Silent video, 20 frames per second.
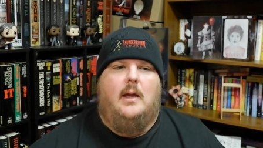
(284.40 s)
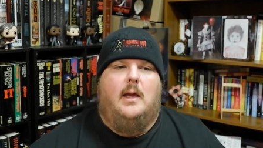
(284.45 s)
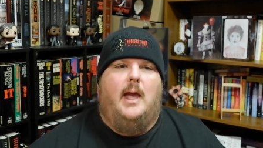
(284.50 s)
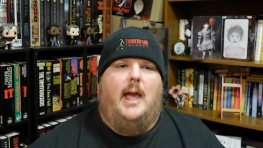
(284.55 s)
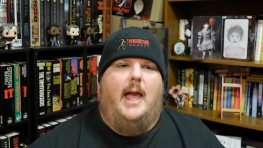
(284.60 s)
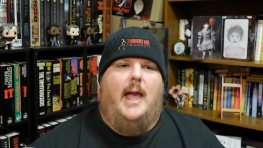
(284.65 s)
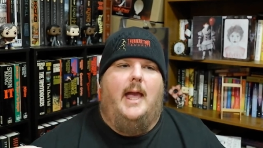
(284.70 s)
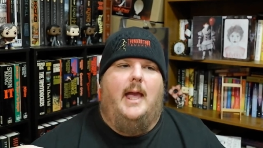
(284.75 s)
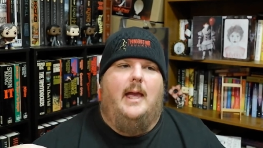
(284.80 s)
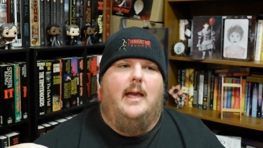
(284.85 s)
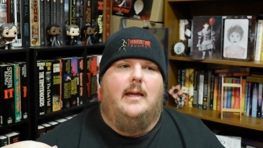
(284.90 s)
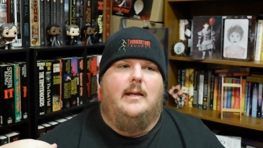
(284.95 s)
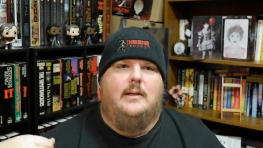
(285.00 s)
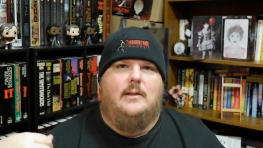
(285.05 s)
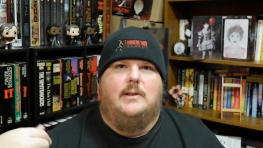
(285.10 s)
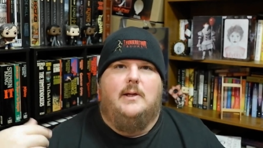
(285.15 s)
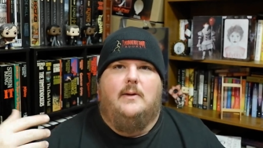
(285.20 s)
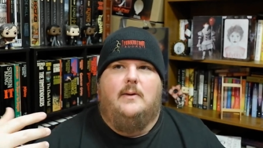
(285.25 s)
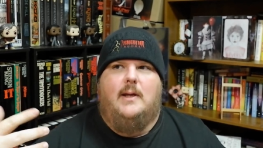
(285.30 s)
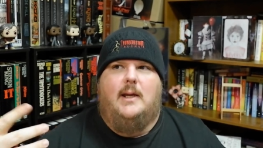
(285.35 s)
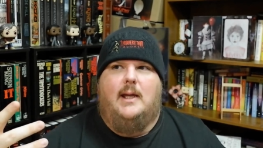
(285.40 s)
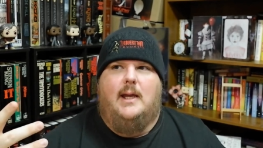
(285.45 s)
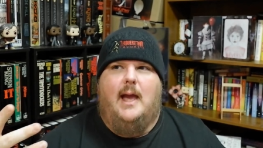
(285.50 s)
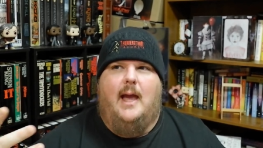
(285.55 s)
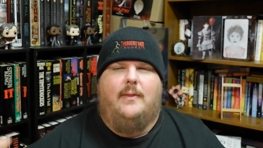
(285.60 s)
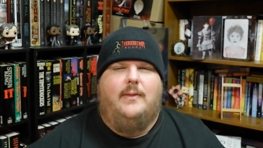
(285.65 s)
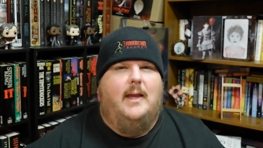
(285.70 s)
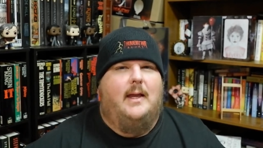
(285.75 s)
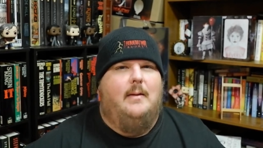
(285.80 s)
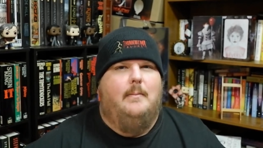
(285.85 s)
And during,
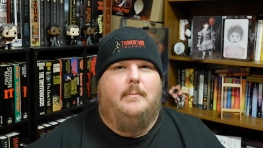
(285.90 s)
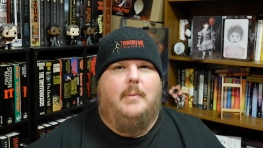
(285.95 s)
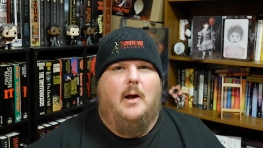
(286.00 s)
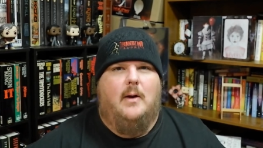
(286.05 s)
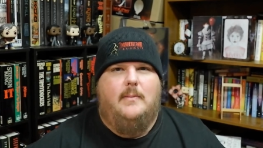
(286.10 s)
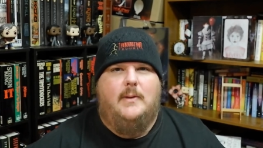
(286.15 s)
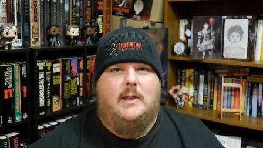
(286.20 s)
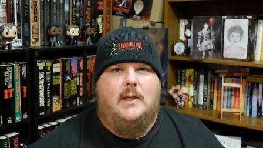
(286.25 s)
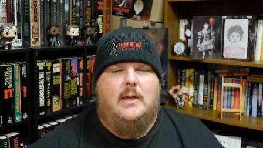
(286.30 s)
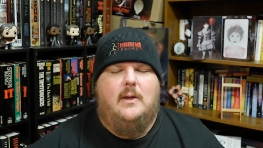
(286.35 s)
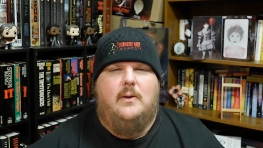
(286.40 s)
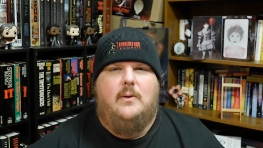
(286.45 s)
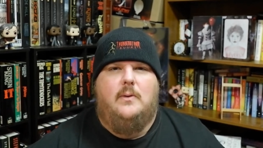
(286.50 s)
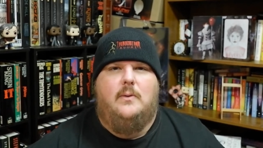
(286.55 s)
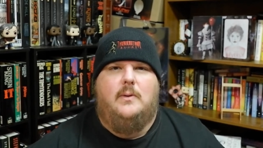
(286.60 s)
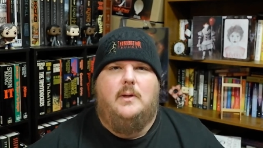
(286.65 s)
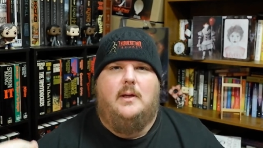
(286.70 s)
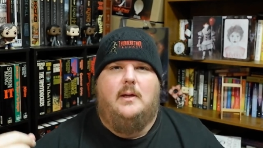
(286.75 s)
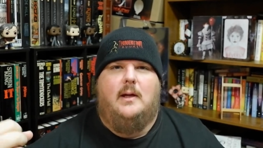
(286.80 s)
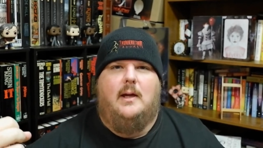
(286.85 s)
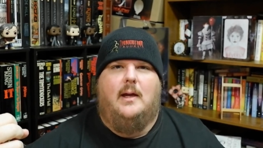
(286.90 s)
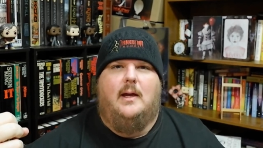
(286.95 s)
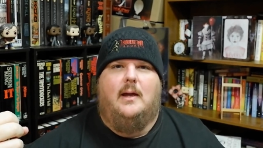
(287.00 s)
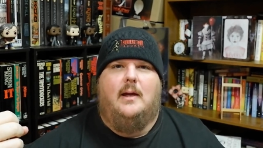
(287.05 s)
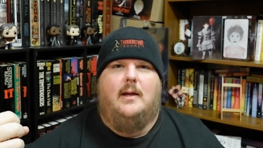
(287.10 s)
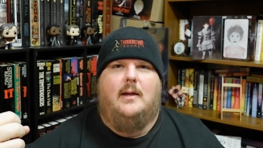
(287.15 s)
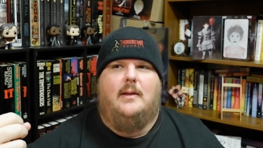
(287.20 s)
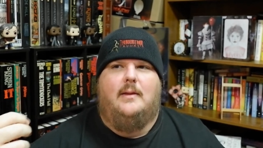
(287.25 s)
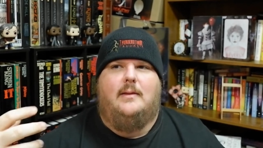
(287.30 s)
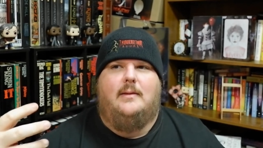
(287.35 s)
I think, a barbecue,
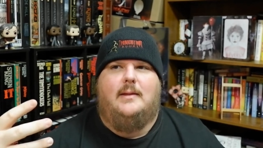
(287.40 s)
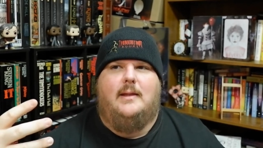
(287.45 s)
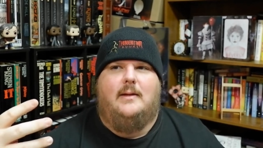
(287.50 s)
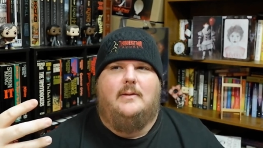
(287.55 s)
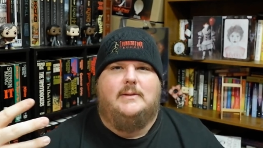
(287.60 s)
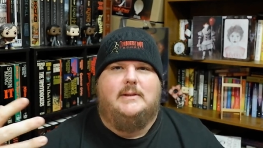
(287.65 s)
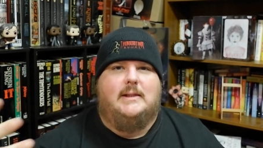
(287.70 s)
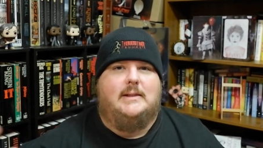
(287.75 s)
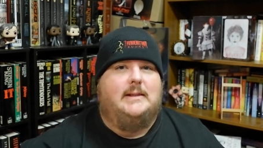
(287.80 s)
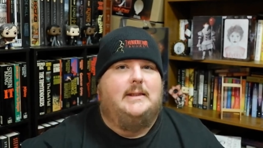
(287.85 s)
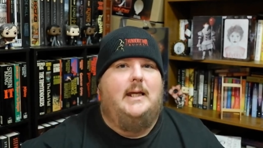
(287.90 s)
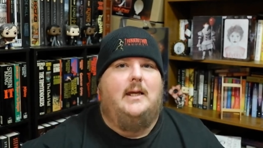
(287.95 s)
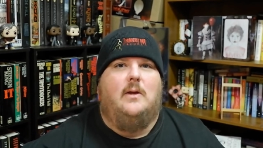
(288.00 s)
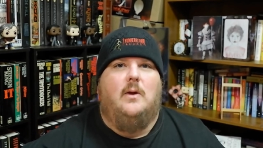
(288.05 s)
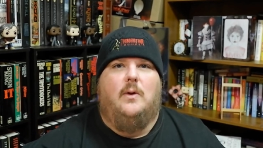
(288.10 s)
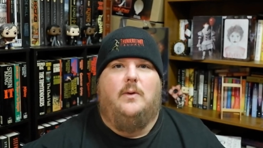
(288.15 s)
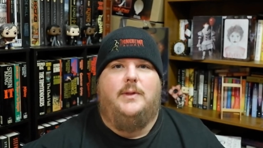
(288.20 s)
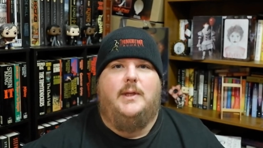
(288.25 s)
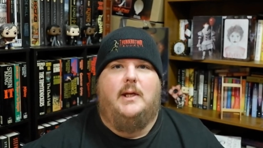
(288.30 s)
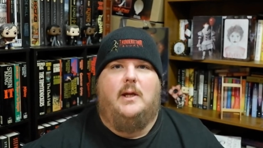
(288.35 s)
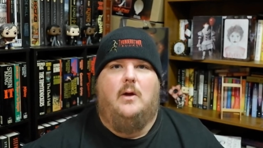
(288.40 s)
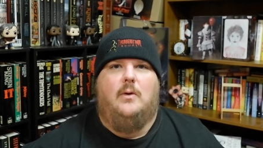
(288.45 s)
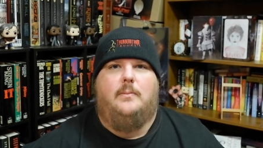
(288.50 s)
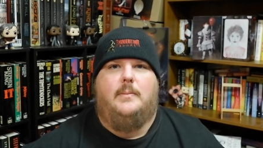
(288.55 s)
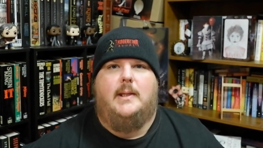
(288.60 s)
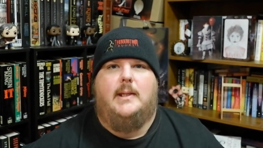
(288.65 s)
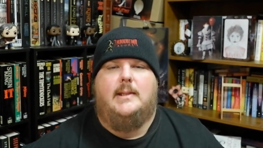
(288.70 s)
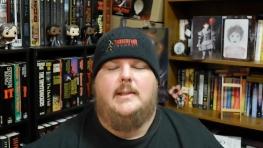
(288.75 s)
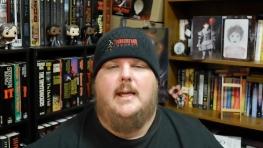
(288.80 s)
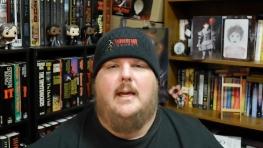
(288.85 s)
uh, there's a sinkhole that
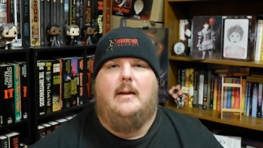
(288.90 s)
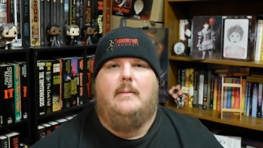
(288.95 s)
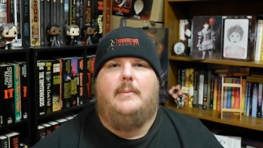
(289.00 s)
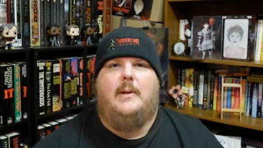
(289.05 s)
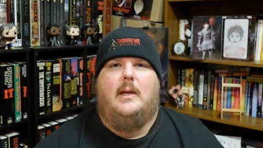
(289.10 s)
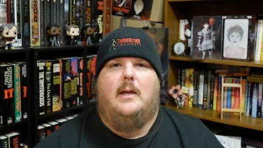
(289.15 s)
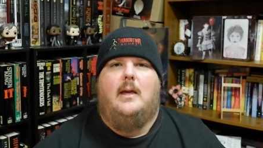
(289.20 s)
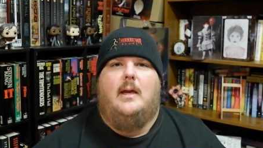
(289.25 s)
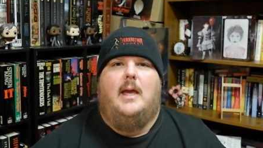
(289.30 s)
opens up,